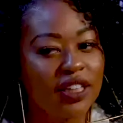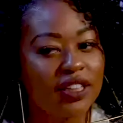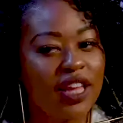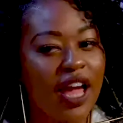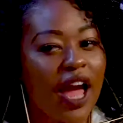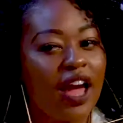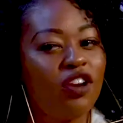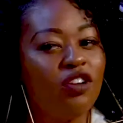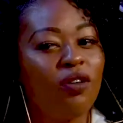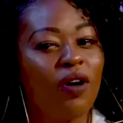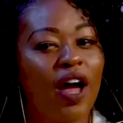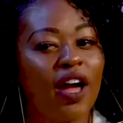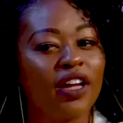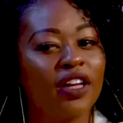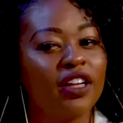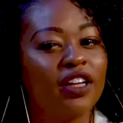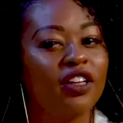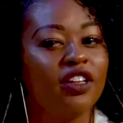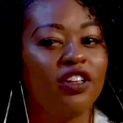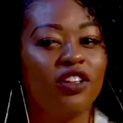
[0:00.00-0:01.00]
that I knew I
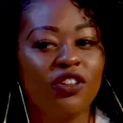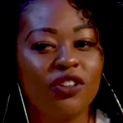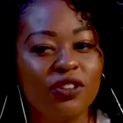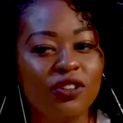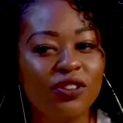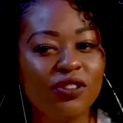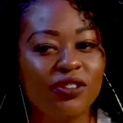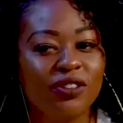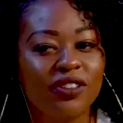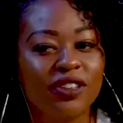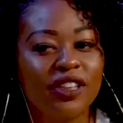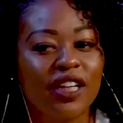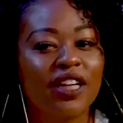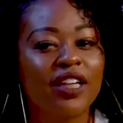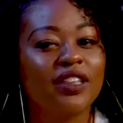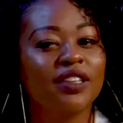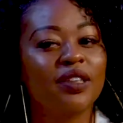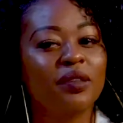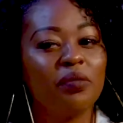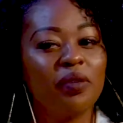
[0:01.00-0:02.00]
could use
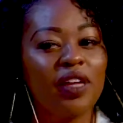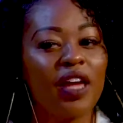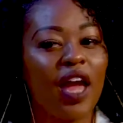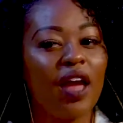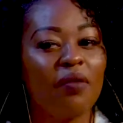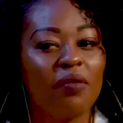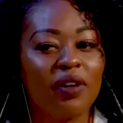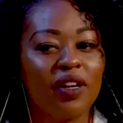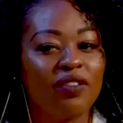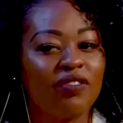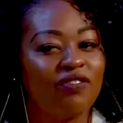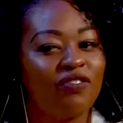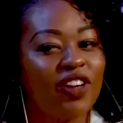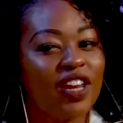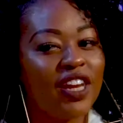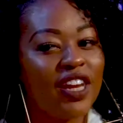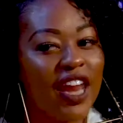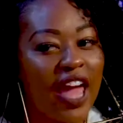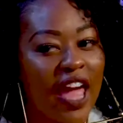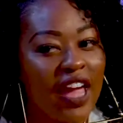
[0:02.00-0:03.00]
to be able to
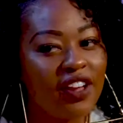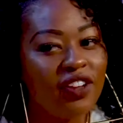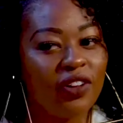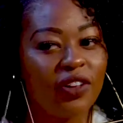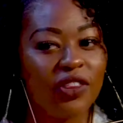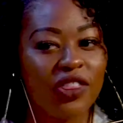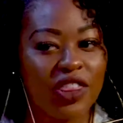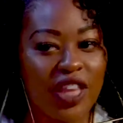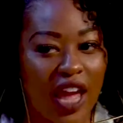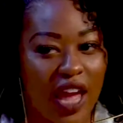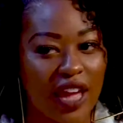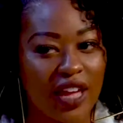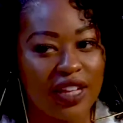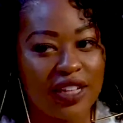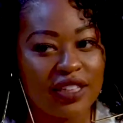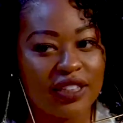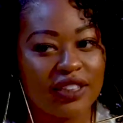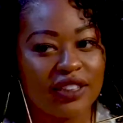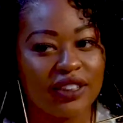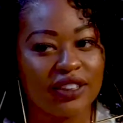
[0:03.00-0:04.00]
finagle
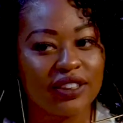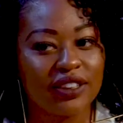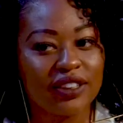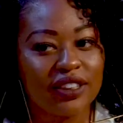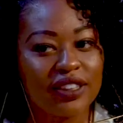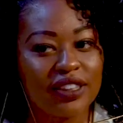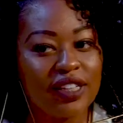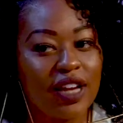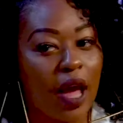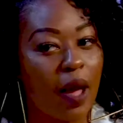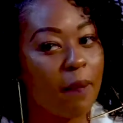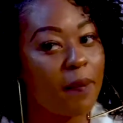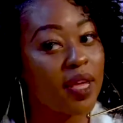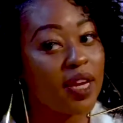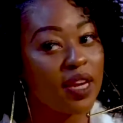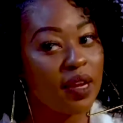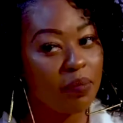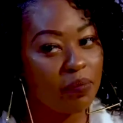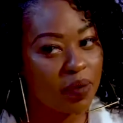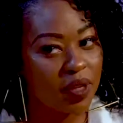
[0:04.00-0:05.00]
things not
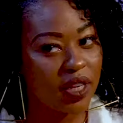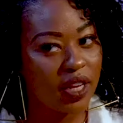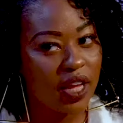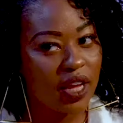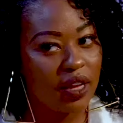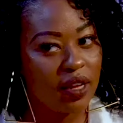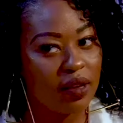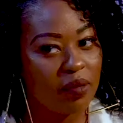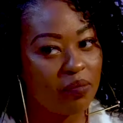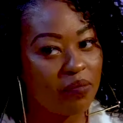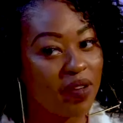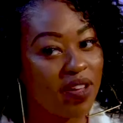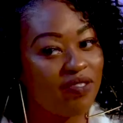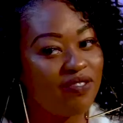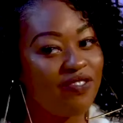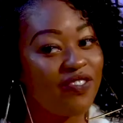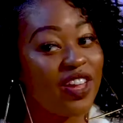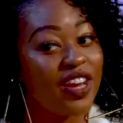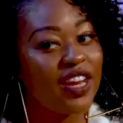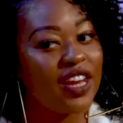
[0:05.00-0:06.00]
manipulate, but
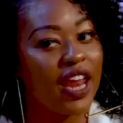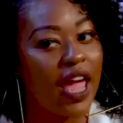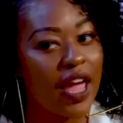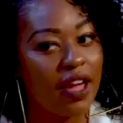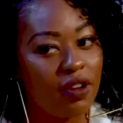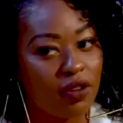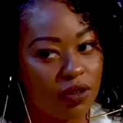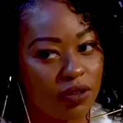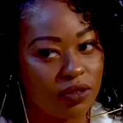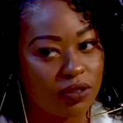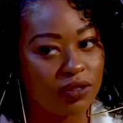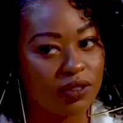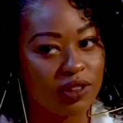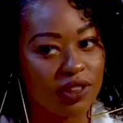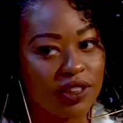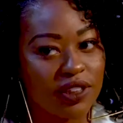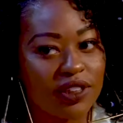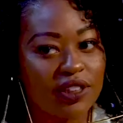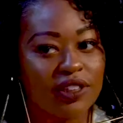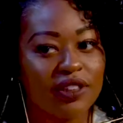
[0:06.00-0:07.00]
finagle.
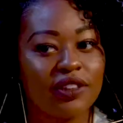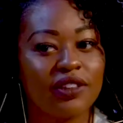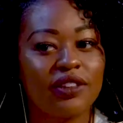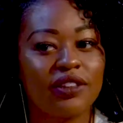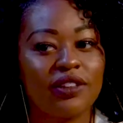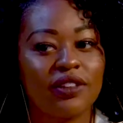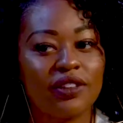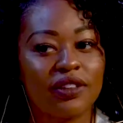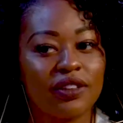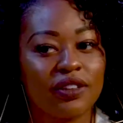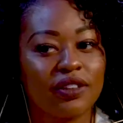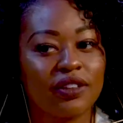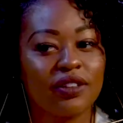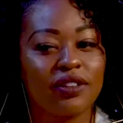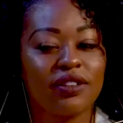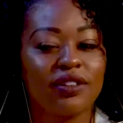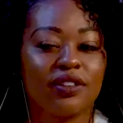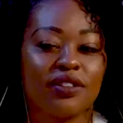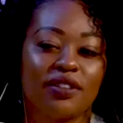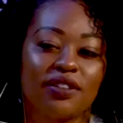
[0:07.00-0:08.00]
See, see,
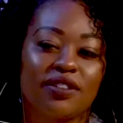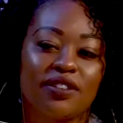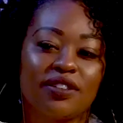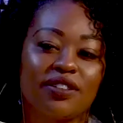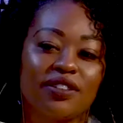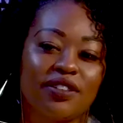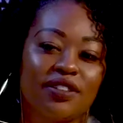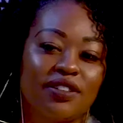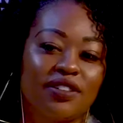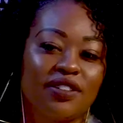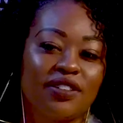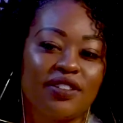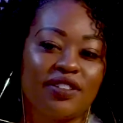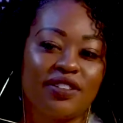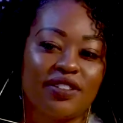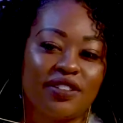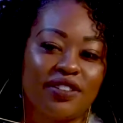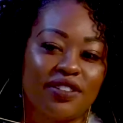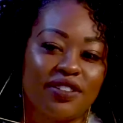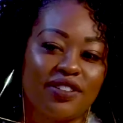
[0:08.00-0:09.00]
that is the very
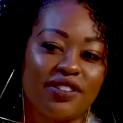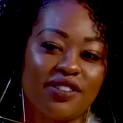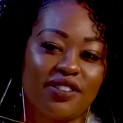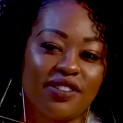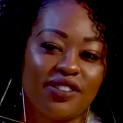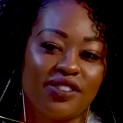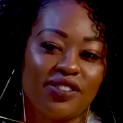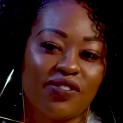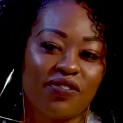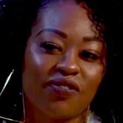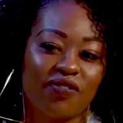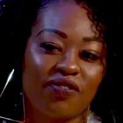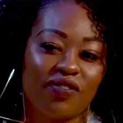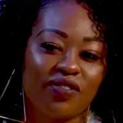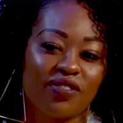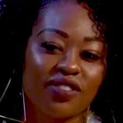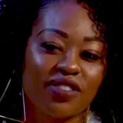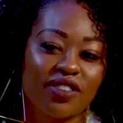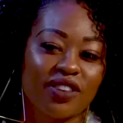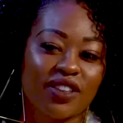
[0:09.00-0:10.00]
reason I'm so
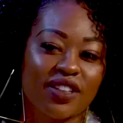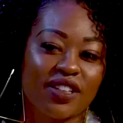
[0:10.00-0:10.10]
happy I